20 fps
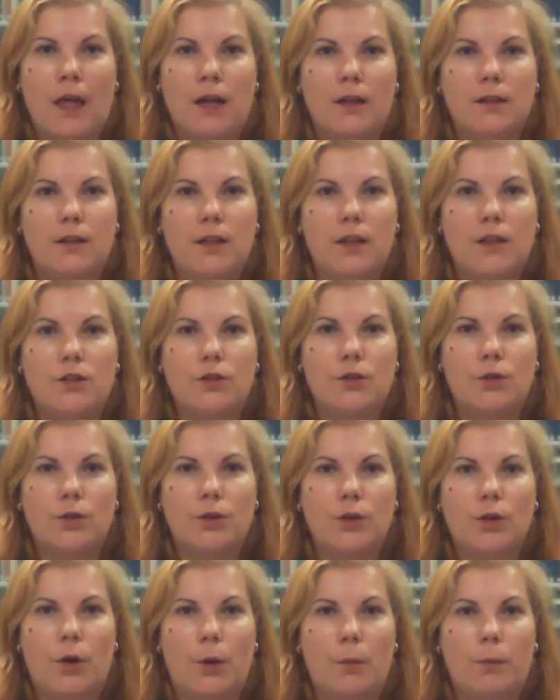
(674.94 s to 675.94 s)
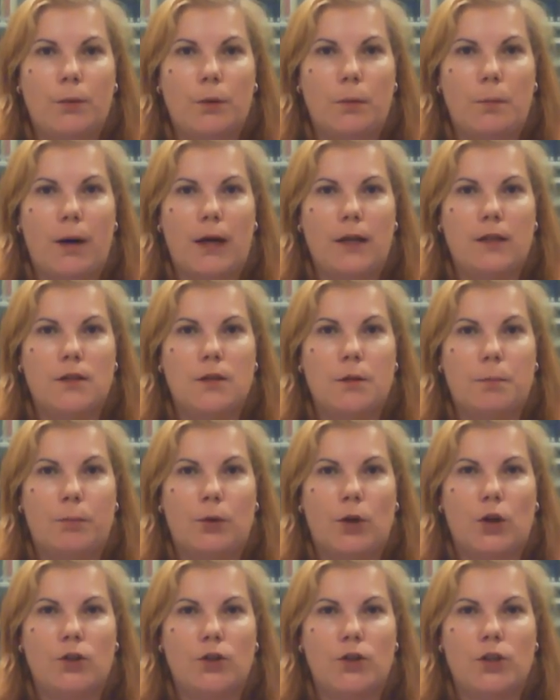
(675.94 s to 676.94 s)
This could compromise the
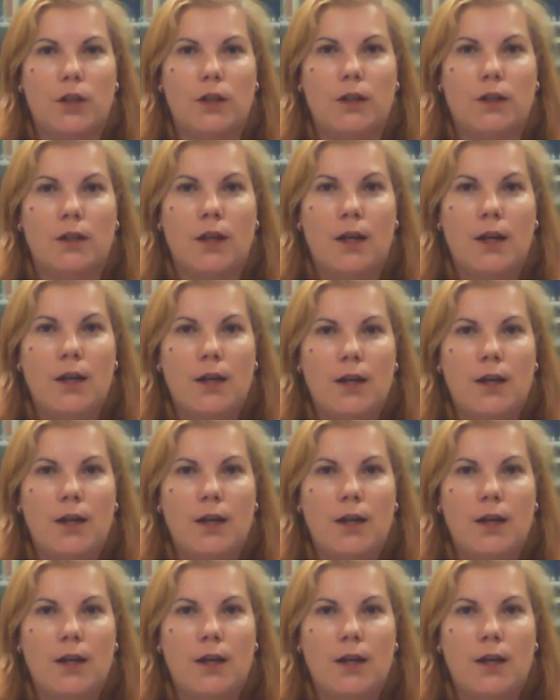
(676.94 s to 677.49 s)
project